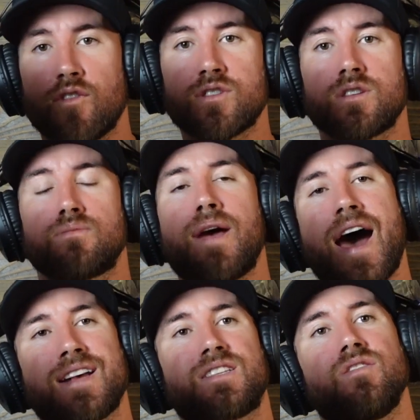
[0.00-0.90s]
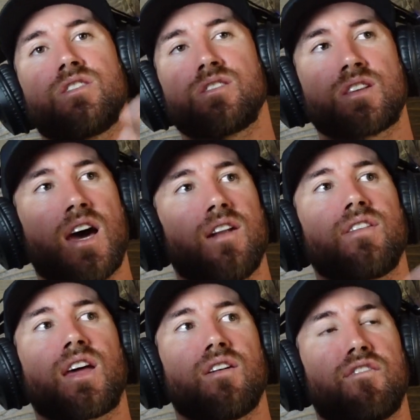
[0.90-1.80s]
versus passive is just kind of
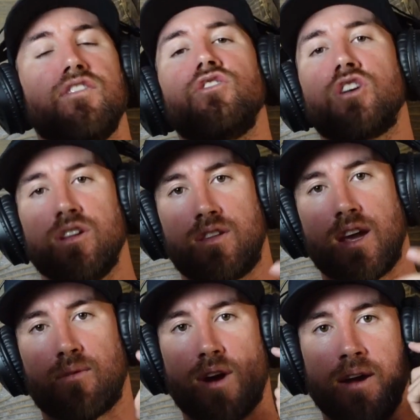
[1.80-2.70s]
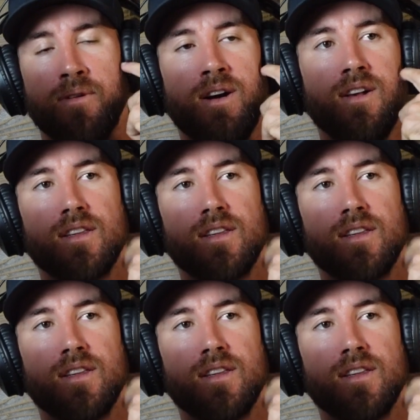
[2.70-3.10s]
like a feel-good thing, right?